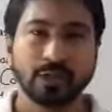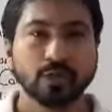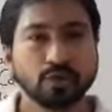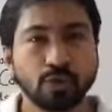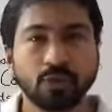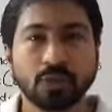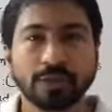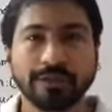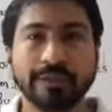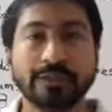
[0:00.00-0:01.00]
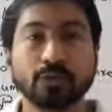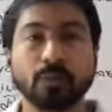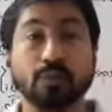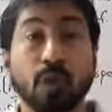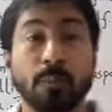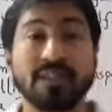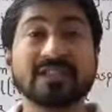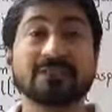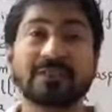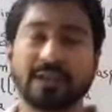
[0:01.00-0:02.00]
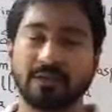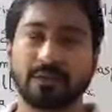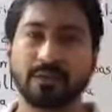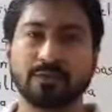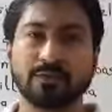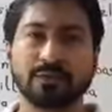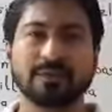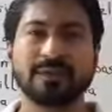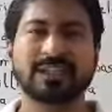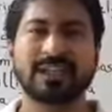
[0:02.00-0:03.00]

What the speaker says: So the new copies which are produced, which